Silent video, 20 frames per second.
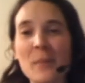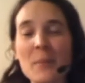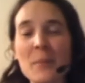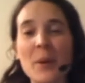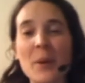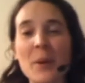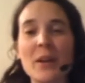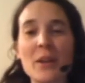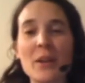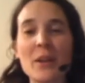
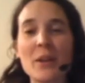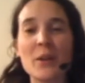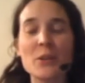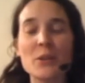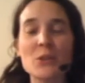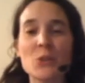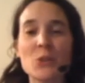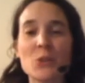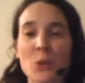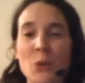but
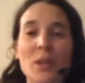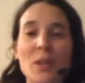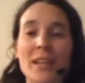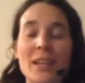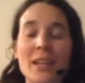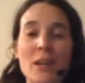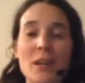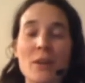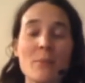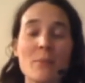
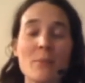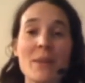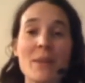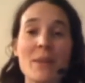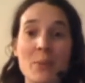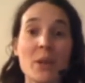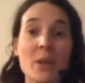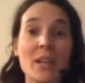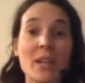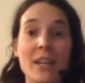surely
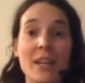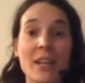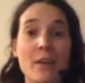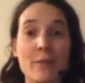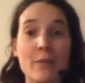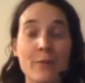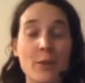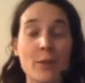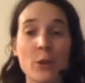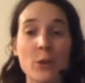me putting
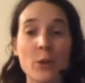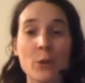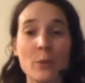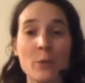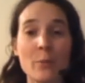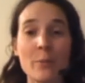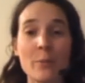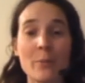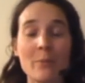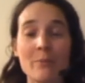a
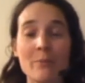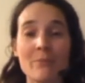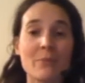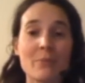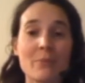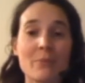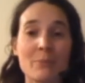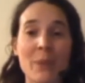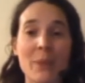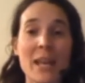few
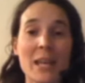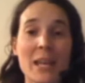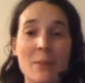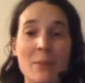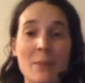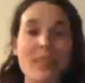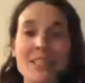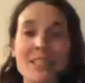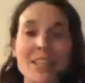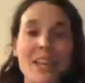baked
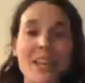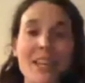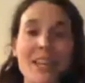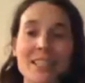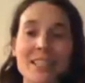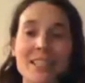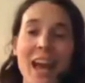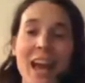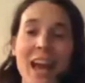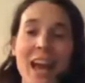bean
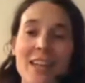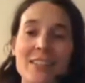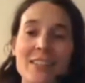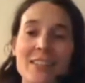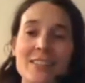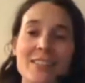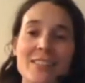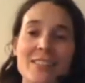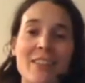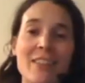tin
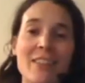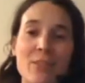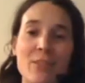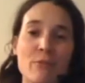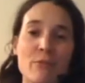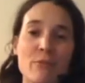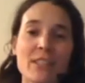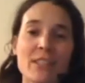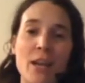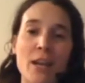cans in
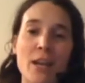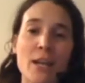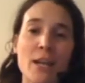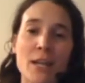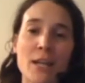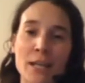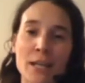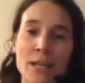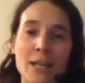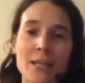the
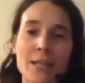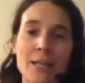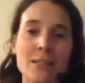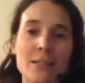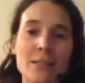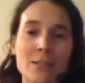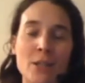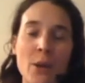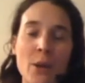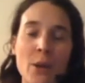recycling
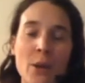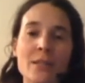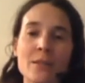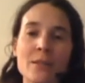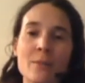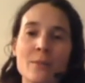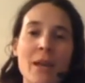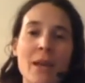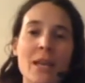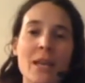isn't going
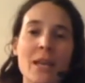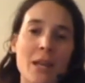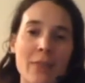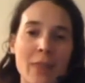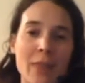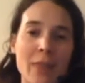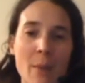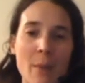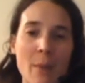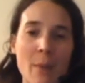to make
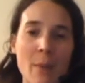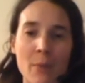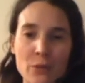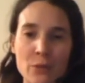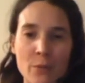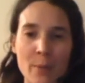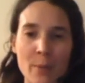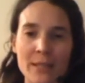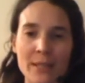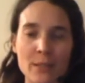that much
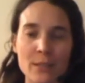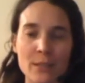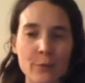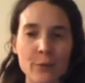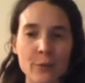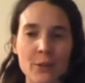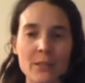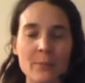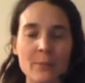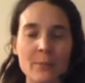of a big
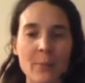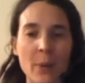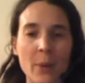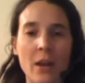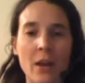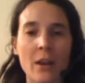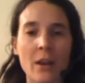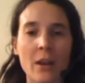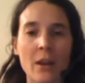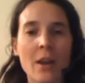difference,
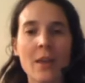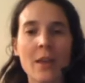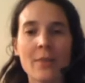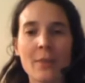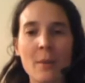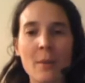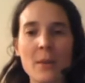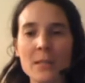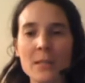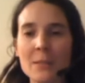but
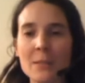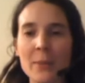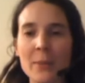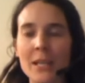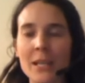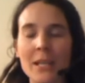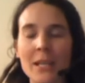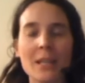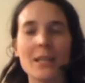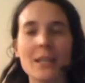there must
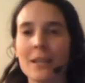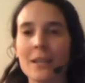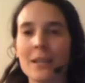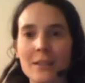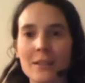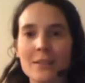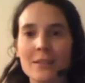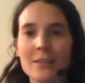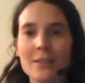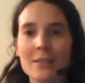be
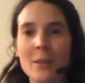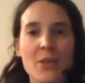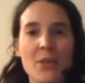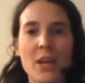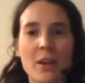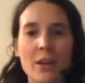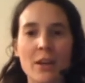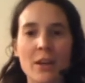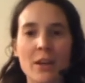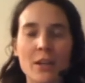
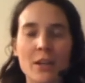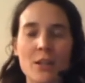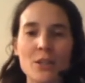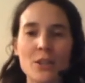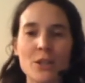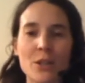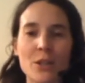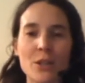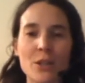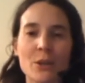something I can
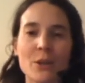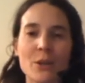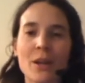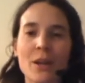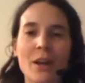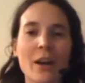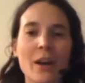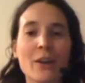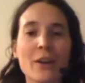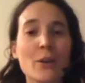do.
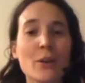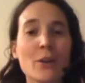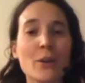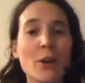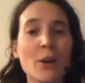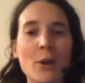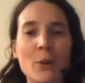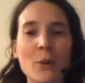I don't know.